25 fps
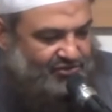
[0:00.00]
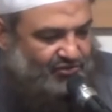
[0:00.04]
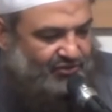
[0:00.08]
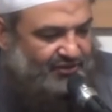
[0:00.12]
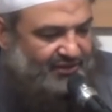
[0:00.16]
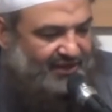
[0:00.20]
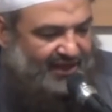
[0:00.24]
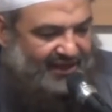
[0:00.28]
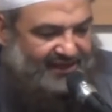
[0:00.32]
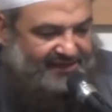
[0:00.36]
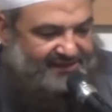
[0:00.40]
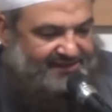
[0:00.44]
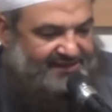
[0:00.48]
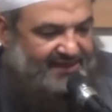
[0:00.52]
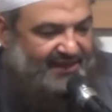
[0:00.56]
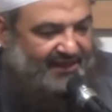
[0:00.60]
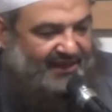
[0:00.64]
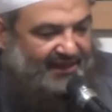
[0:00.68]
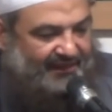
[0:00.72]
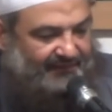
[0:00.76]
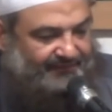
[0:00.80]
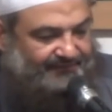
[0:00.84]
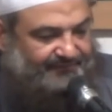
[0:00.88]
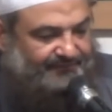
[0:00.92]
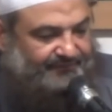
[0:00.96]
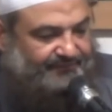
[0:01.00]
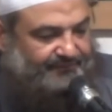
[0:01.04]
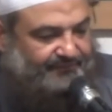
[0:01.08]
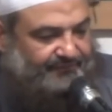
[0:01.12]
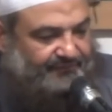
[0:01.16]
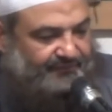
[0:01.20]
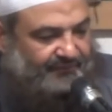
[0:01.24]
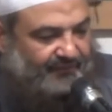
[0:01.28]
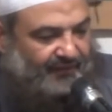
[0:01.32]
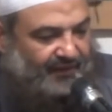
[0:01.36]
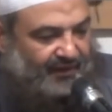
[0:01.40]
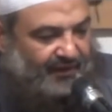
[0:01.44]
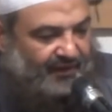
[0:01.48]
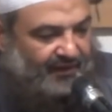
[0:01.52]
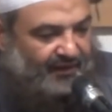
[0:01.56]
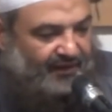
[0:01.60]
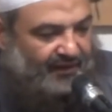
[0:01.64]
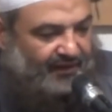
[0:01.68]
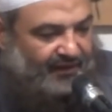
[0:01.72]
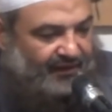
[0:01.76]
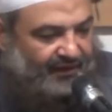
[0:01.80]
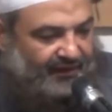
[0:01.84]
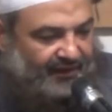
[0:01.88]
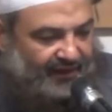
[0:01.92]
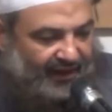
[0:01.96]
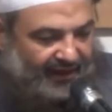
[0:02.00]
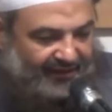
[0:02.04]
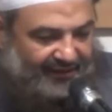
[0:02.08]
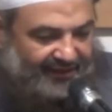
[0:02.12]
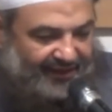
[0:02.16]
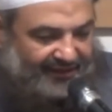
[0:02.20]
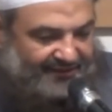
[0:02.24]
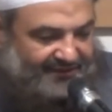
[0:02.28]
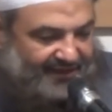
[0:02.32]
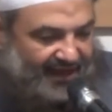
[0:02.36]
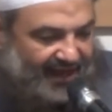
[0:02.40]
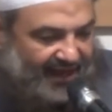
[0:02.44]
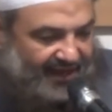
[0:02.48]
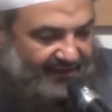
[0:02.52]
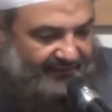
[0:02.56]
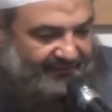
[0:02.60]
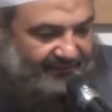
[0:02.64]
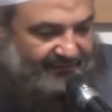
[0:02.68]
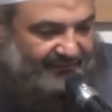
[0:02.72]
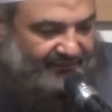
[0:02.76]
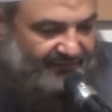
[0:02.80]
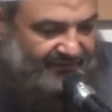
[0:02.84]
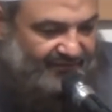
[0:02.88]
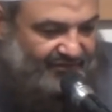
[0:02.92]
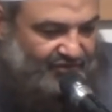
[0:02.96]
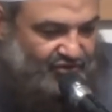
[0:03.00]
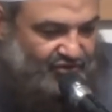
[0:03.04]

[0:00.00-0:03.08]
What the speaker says: and Sunnah in Syria. At that time,